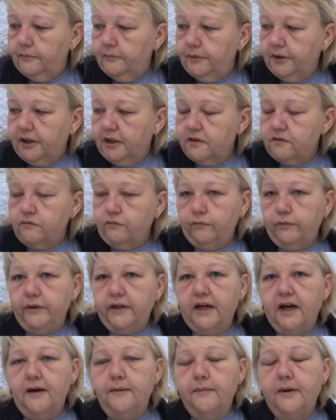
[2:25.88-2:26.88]
because when
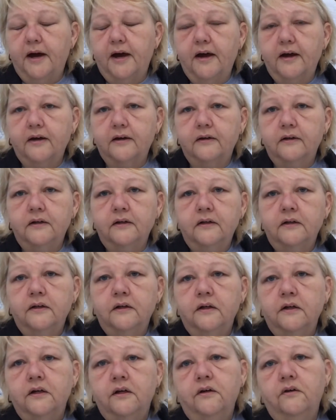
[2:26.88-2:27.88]
we came back
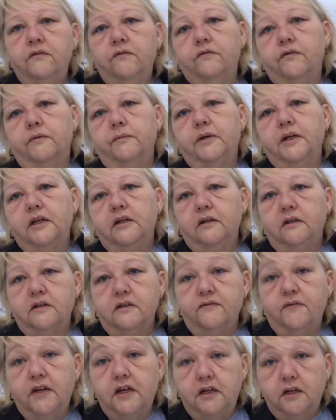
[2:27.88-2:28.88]
from getting
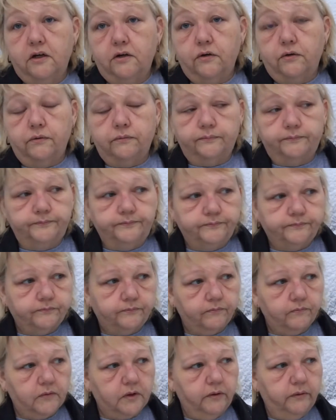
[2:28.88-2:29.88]
this vehicle,
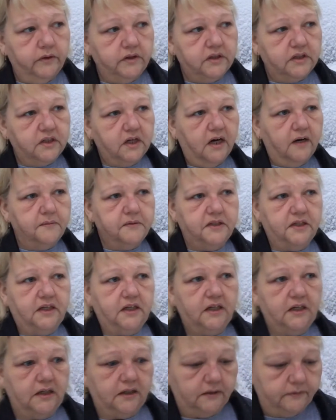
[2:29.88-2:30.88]
we stopped to
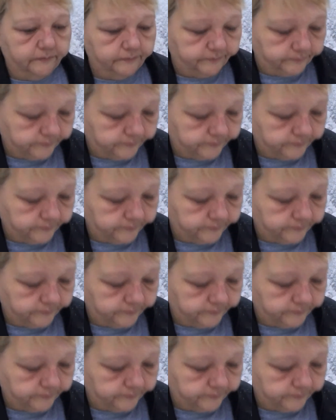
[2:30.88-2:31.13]
eat.